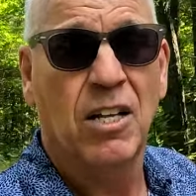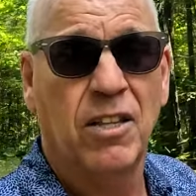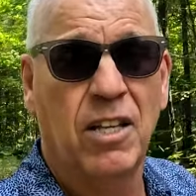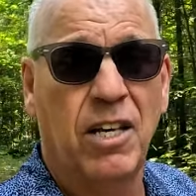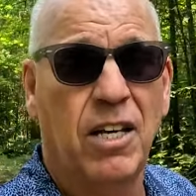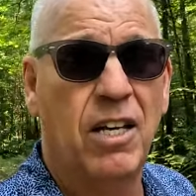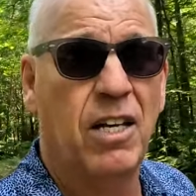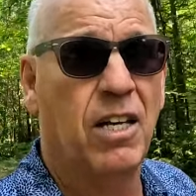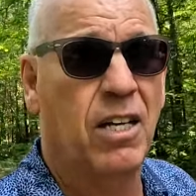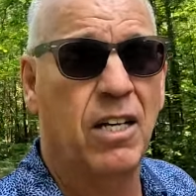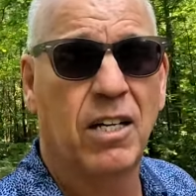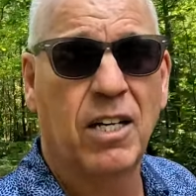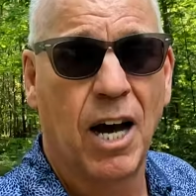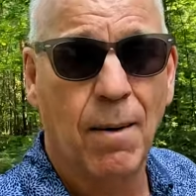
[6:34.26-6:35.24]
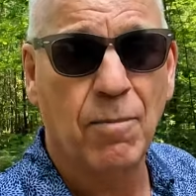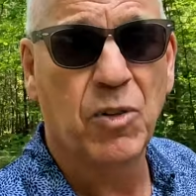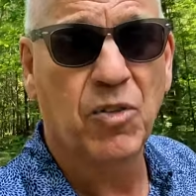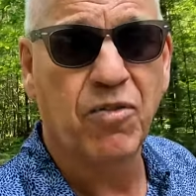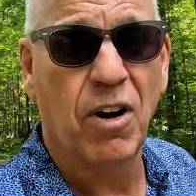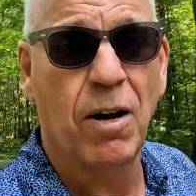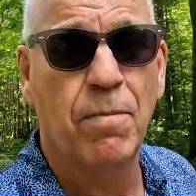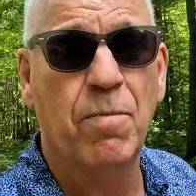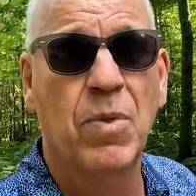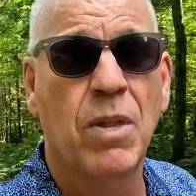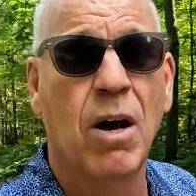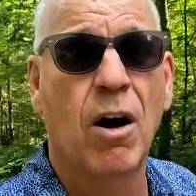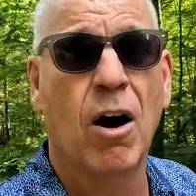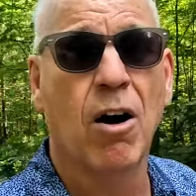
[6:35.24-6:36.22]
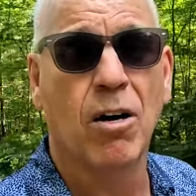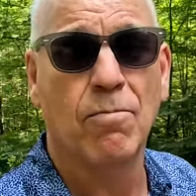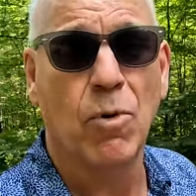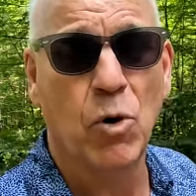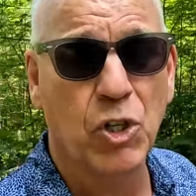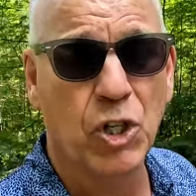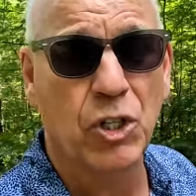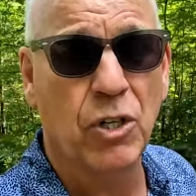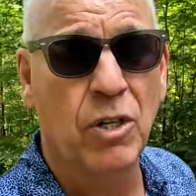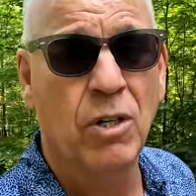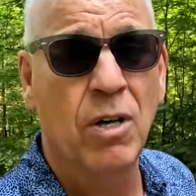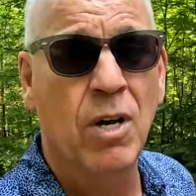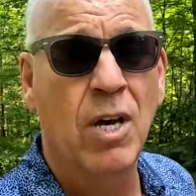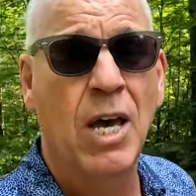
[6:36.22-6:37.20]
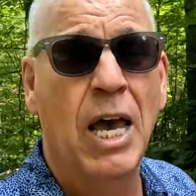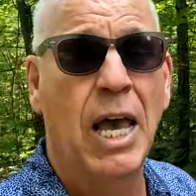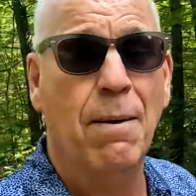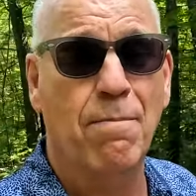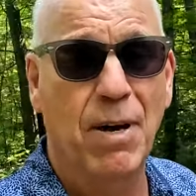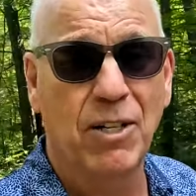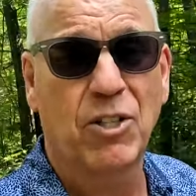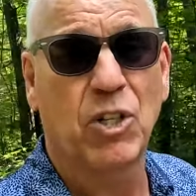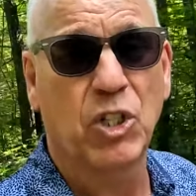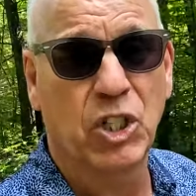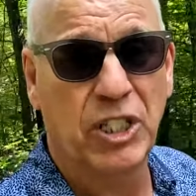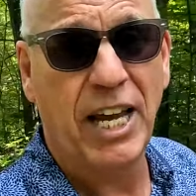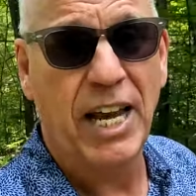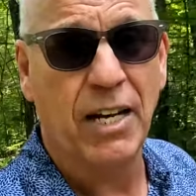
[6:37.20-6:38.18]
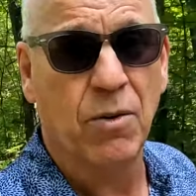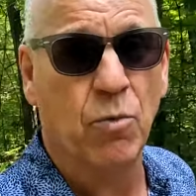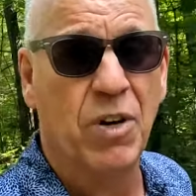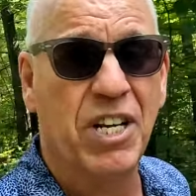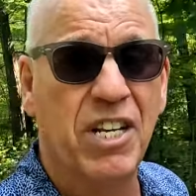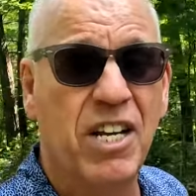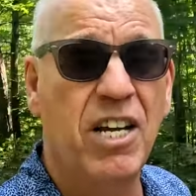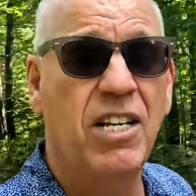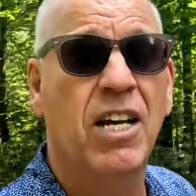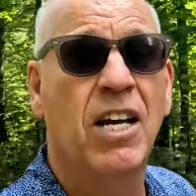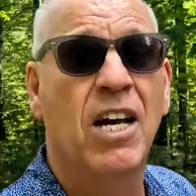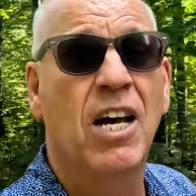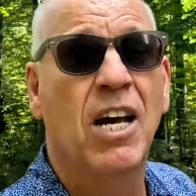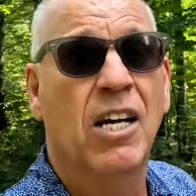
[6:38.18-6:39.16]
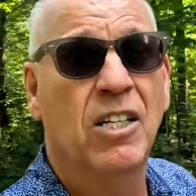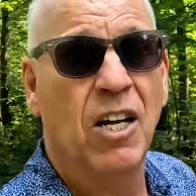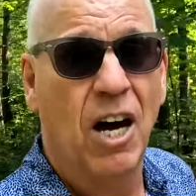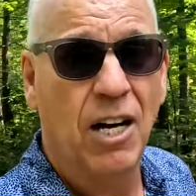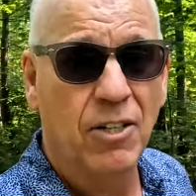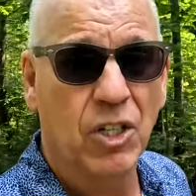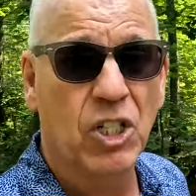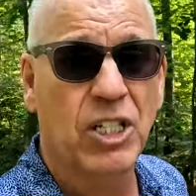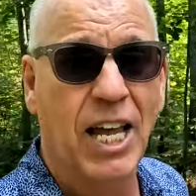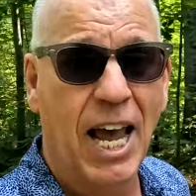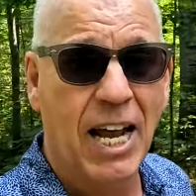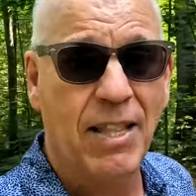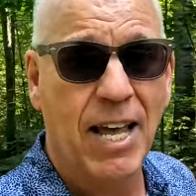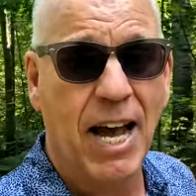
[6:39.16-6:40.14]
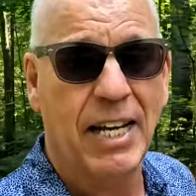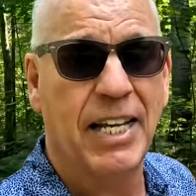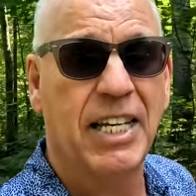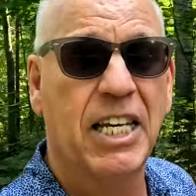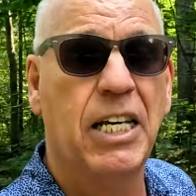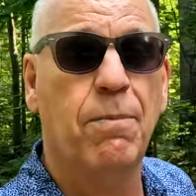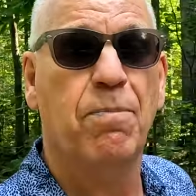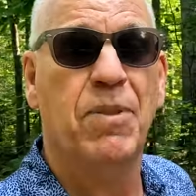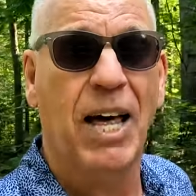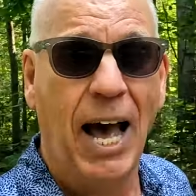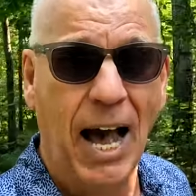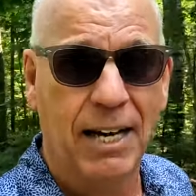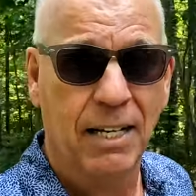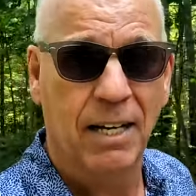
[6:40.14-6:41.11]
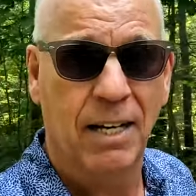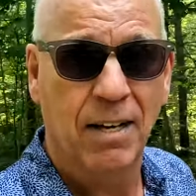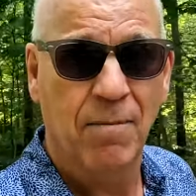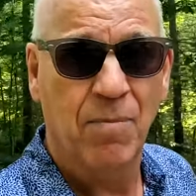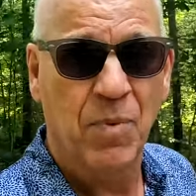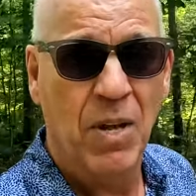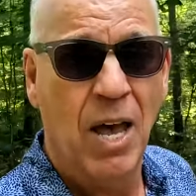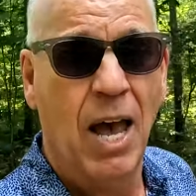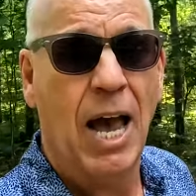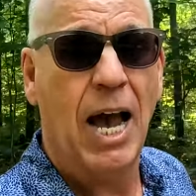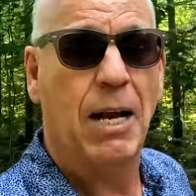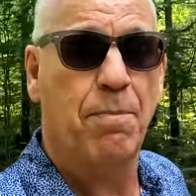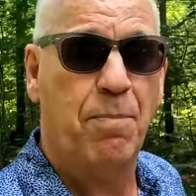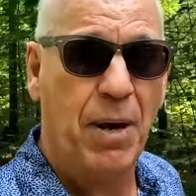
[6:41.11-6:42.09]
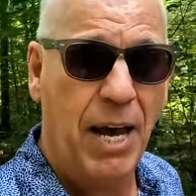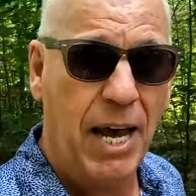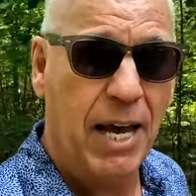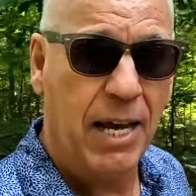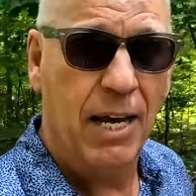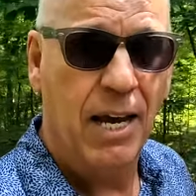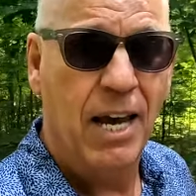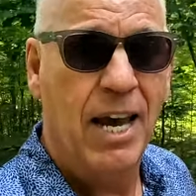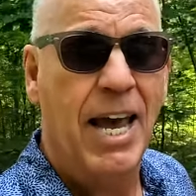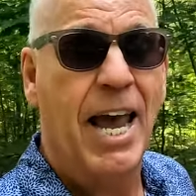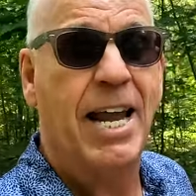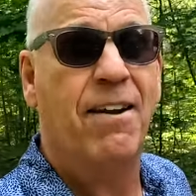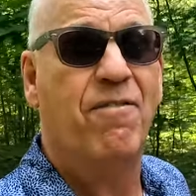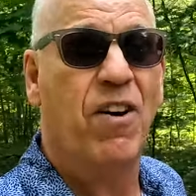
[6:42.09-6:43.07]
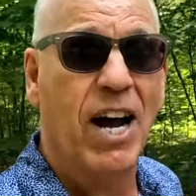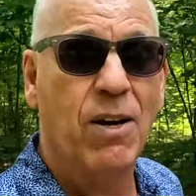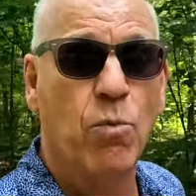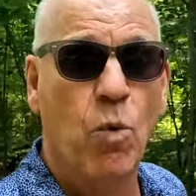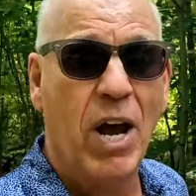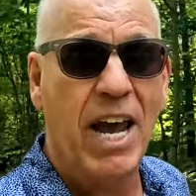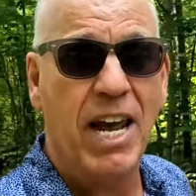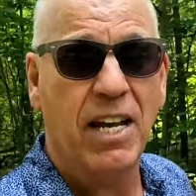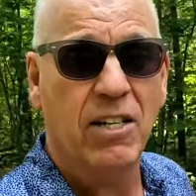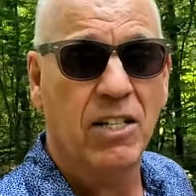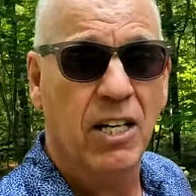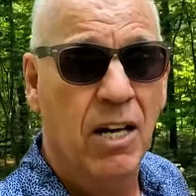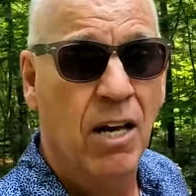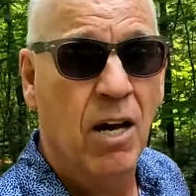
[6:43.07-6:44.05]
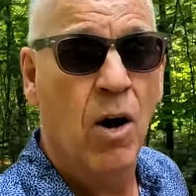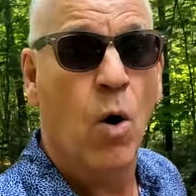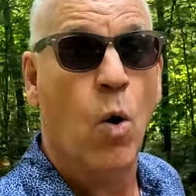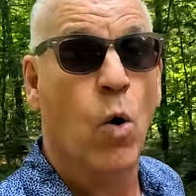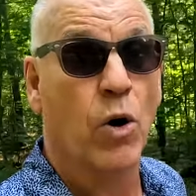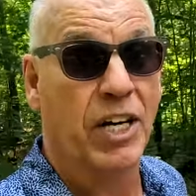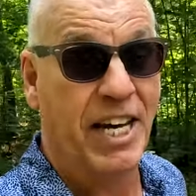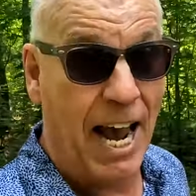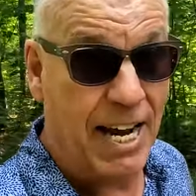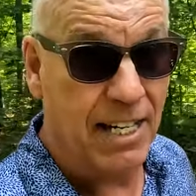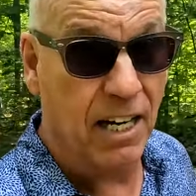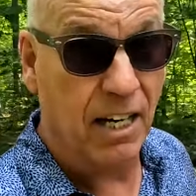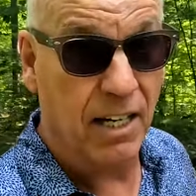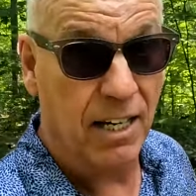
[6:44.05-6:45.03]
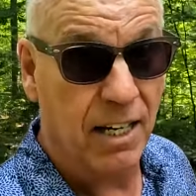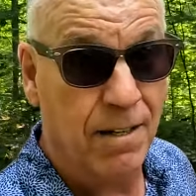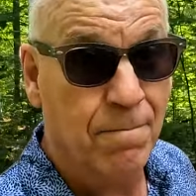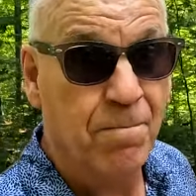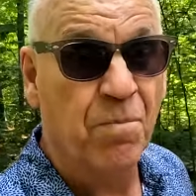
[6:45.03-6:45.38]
the, comes from our emotional and mental state. We need to understand that and keep that at bay and find ways organically